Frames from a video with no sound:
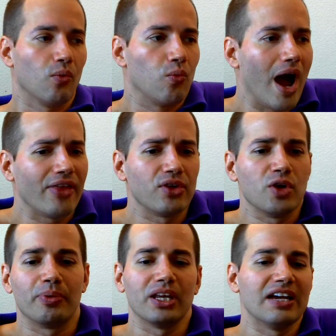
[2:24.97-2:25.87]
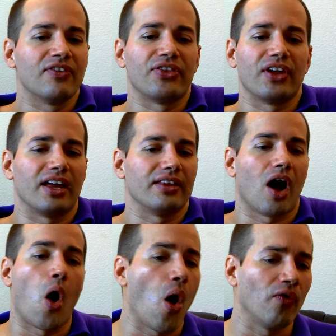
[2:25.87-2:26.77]
Whether you believe
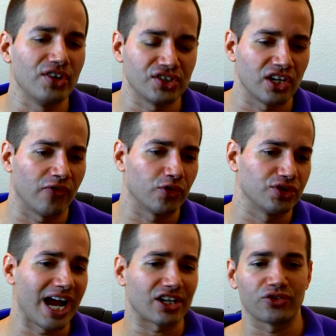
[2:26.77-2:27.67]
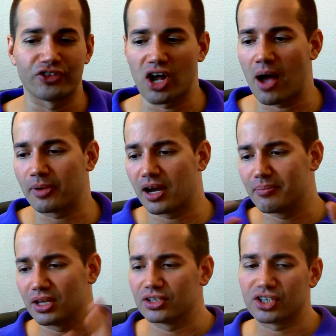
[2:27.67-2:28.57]
that all this stuff was natural
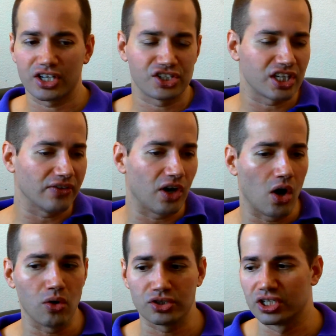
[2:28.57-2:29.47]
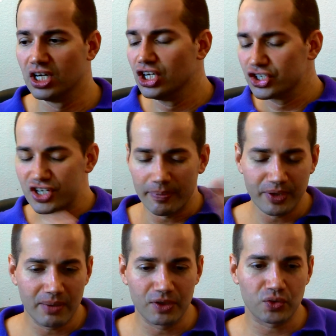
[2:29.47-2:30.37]
phenomenon, military stuff, hoax,
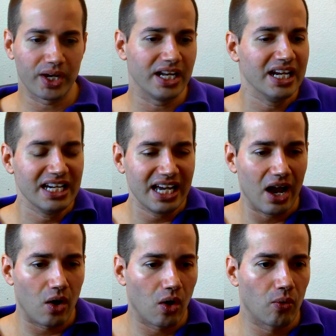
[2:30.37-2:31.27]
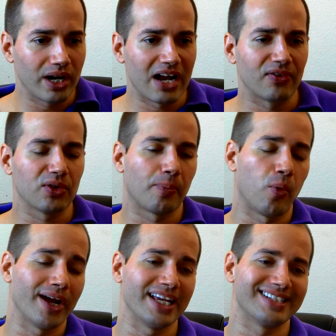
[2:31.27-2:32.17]
something in between, or whatever, the
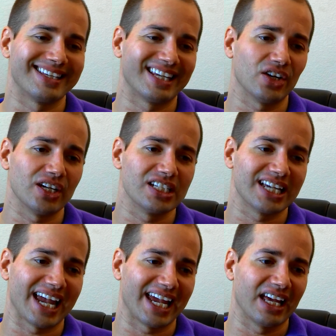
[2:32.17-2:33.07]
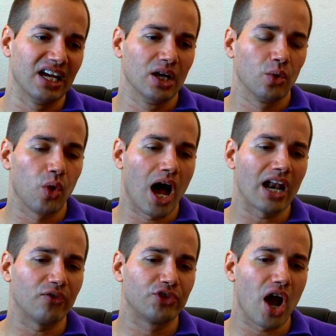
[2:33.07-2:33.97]
point is that there is a
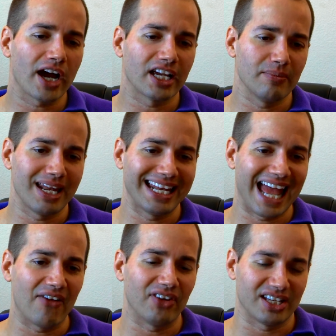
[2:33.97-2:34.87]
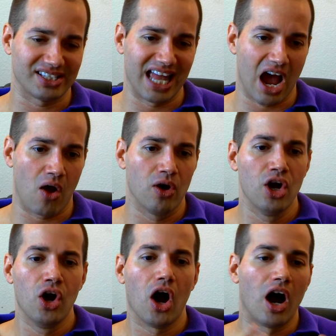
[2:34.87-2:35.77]
lot of documented evidence
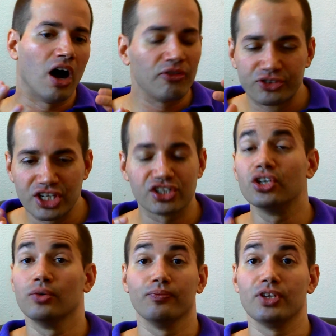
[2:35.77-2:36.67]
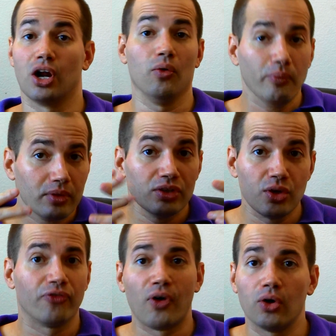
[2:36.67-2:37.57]
now of just,
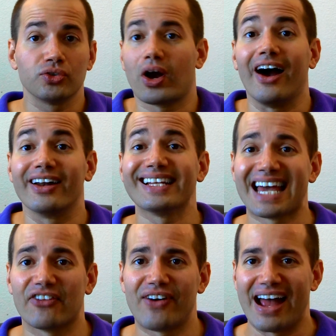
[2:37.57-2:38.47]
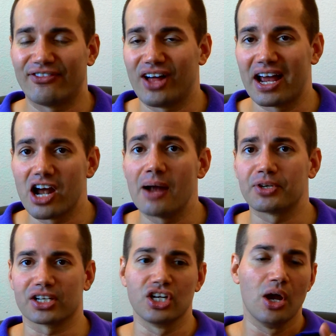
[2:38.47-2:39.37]
UFOs or unidentified flying
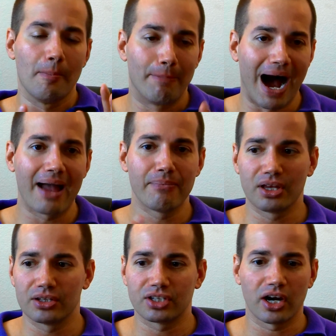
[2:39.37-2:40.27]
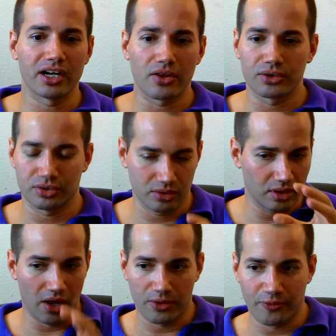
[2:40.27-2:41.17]
objects by military and other
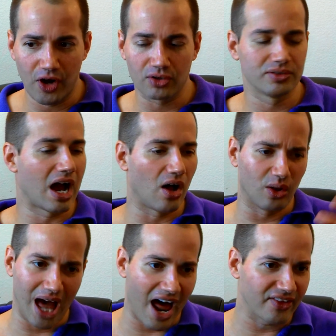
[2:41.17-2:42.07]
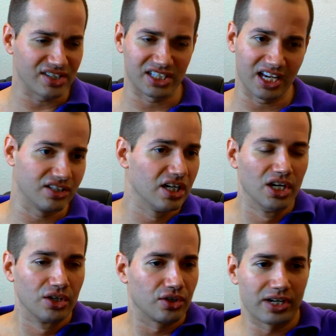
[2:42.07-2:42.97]
folks. Now, a lot of these things
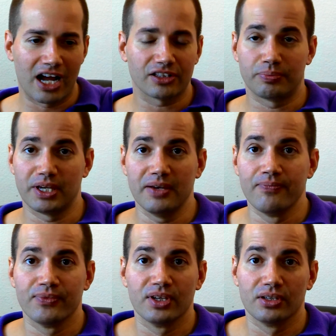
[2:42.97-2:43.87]
turn out to be,